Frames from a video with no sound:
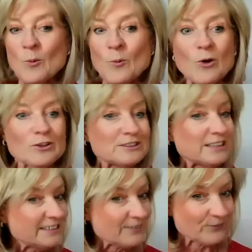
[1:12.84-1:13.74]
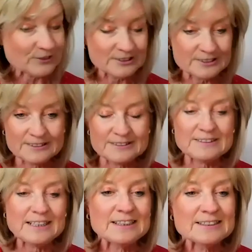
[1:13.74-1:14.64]
what
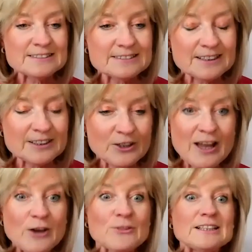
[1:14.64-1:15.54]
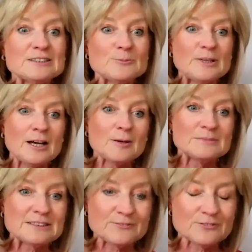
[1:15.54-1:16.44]
difference things, how things have
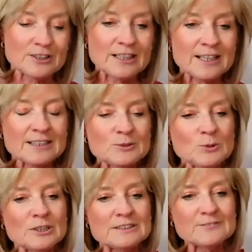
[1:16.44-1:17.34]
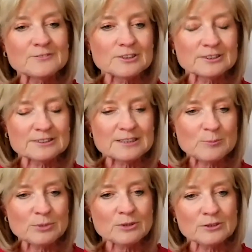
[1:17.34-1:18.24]
become different, and what a different
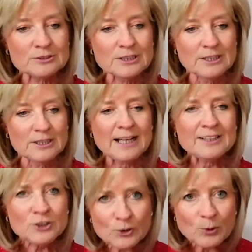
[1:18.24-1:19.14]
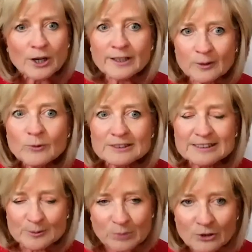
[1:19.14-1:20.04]
Slimpod, and you working with
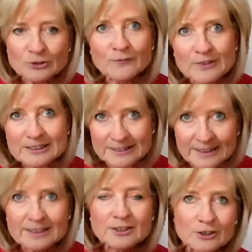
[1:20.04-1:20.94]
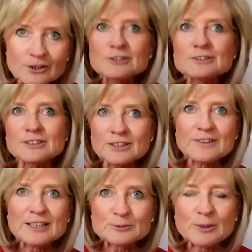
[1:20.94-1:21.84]
Slimpod, obviously, because,
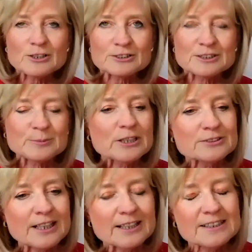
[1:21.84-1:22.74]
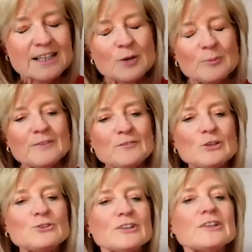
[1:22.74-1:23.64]
that's part of the process. But if
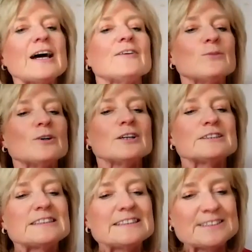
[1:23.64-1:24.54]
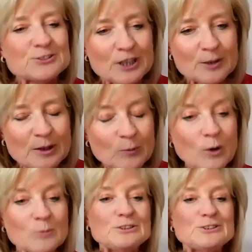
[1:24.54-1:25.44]
you did have words to describe it,
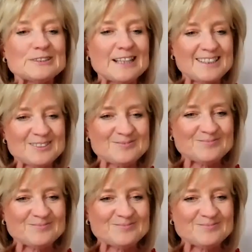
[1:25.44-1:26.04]
what would you say?